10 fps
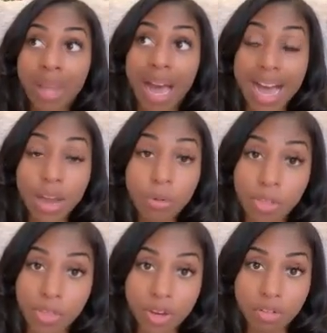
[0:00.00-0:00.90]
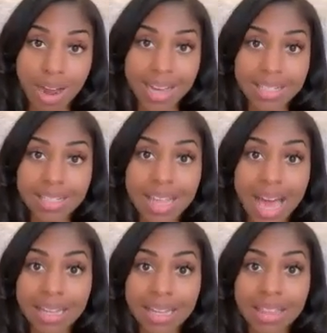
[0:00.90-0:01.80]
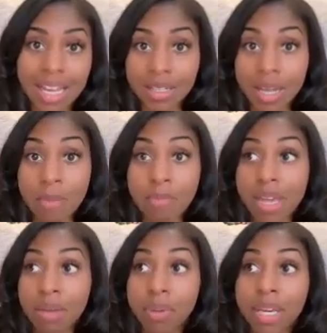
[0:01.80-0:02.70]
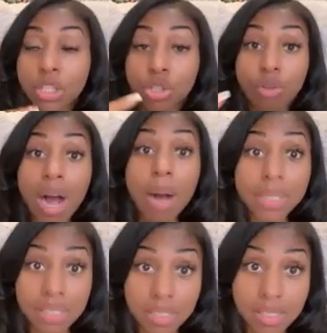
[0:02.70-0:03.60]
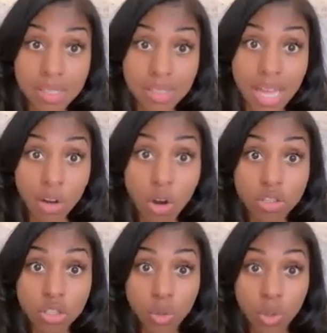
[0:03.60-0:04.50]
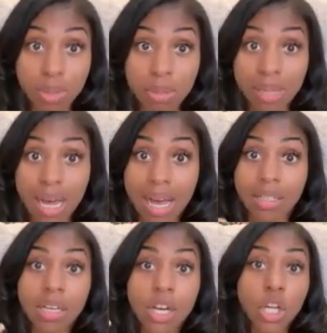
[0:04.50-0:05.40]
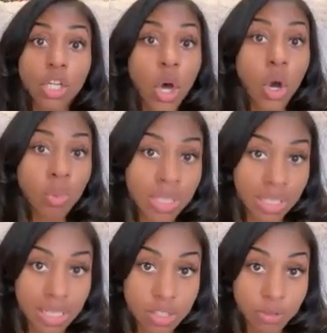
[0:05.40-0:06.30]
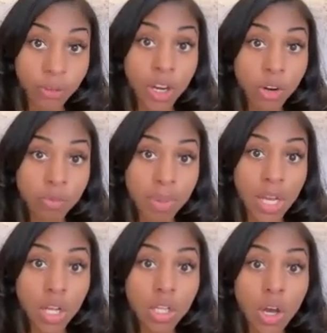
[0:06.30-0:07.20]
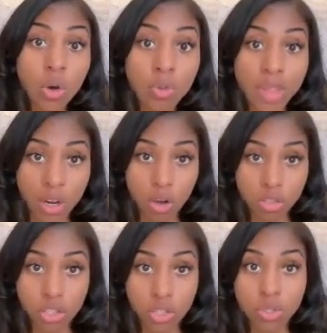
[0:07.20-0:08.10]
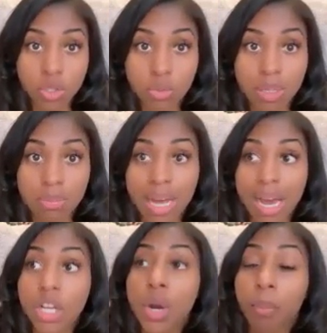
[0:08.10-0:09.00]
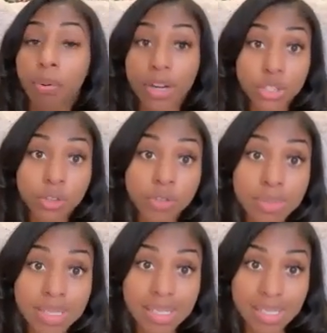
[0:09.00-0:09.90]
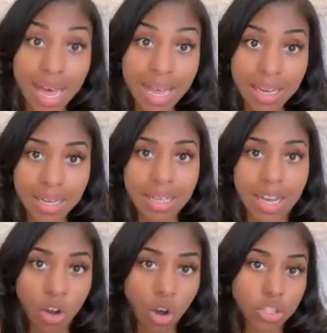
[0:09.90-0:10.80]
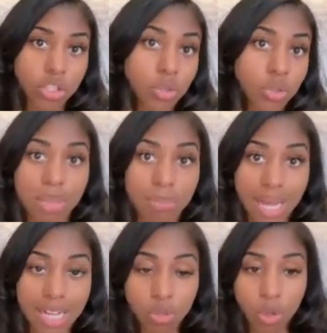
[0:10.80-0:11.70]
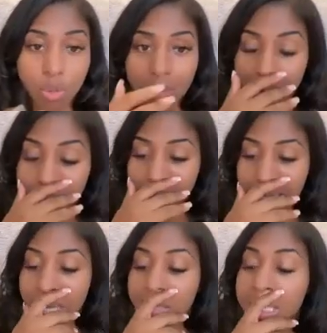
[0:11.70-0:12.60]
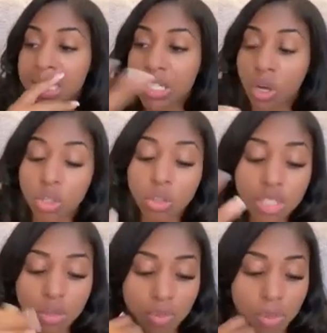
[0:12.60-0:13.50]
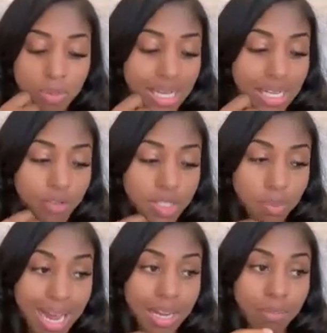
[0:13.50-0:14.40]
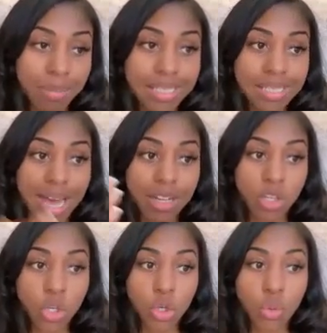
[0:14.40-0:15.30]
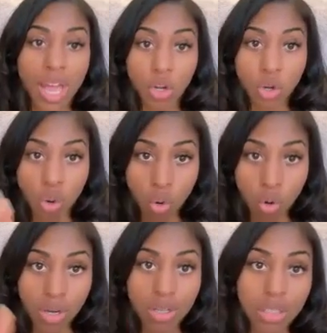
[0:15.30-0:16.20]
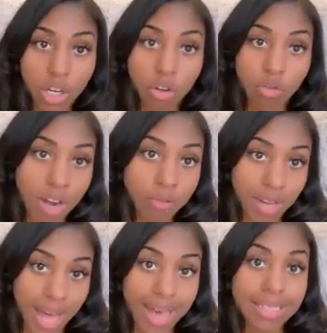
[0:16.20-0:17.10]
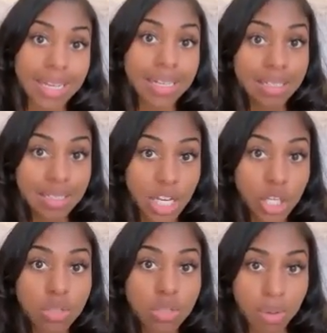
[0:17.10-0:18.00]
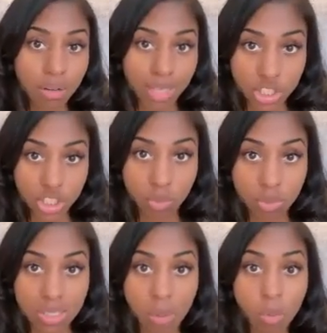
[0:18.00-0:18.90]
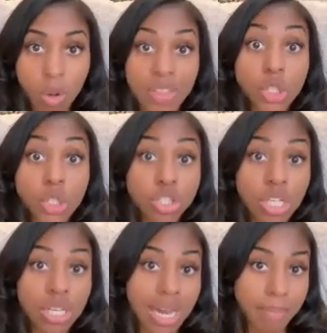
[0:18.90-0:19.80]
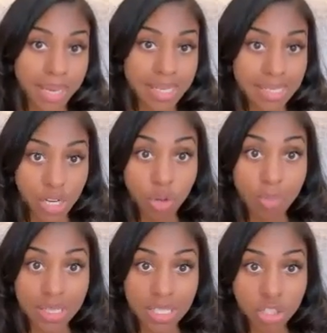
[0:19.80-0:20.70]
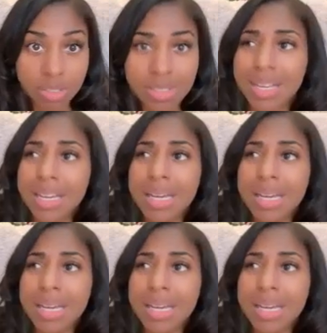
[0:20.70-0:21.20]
I would theorize that it may be traumas that causes you to be blind, loneliness, fear of being alone that causes you to be blind, pressure from society that causes you to be blind. So what do I mean by that? So usually when people say love is blind, it means that you ignore clear red flags and continue to be in a relationship with someone that you should not be. It's not in your best interest.